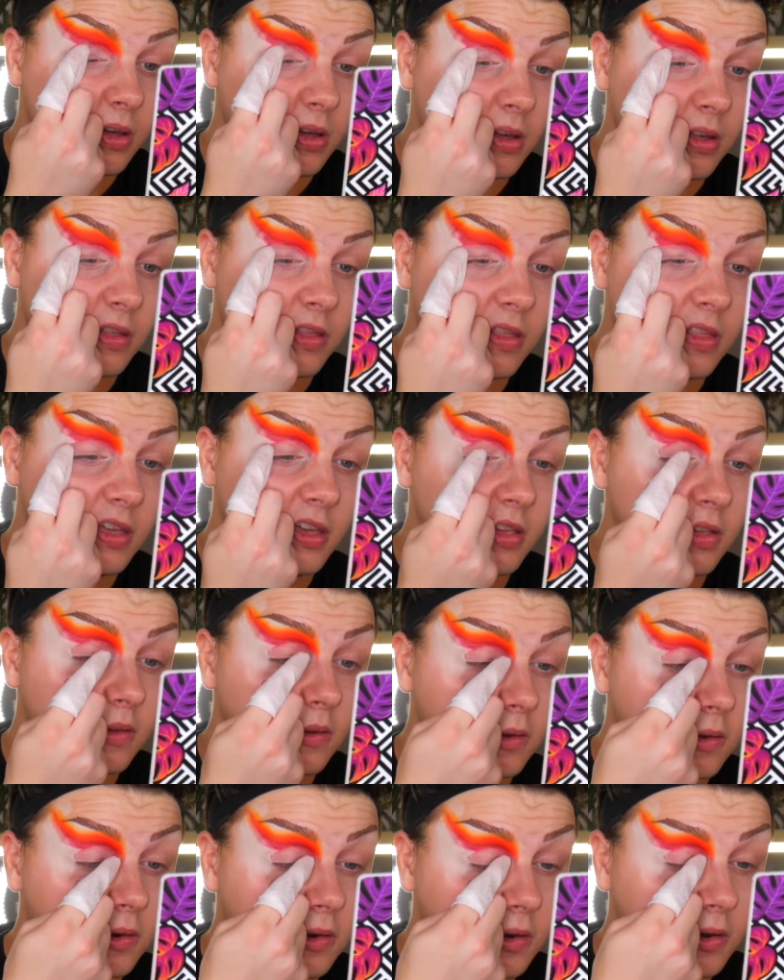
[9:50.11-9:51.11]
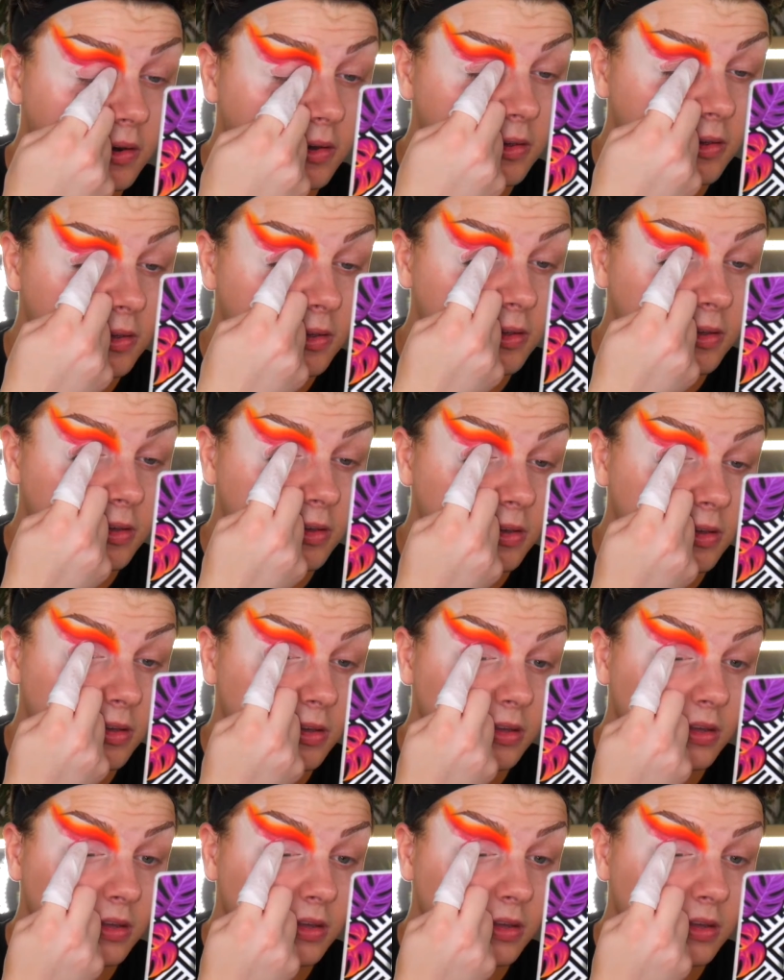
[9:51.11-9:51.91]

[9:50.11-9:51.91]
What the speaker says: and this will just